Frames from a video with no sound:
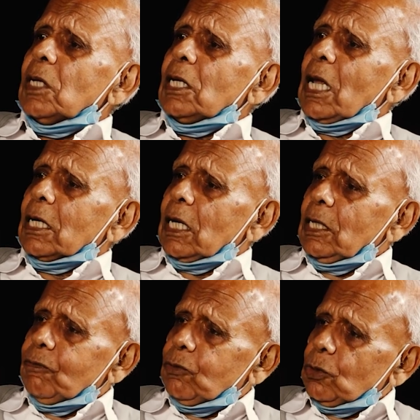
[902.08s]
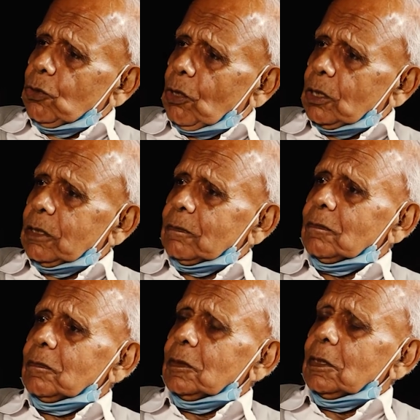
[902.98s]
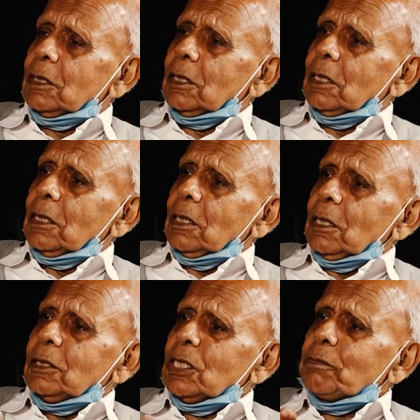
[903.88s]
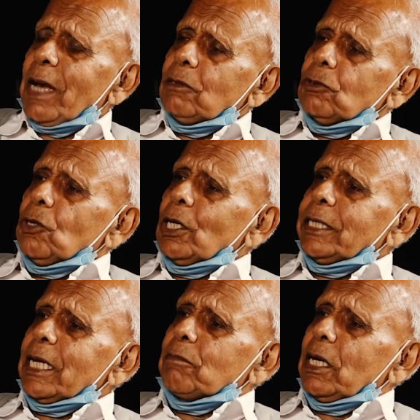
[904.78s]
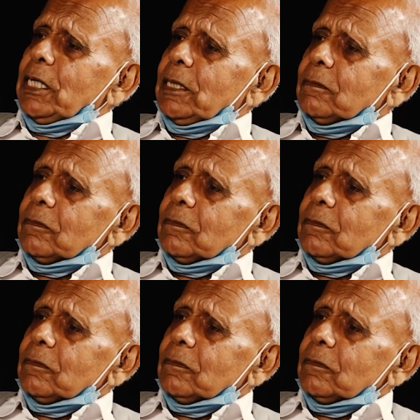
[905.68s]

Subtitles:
Anarkali food court, this man would not take money.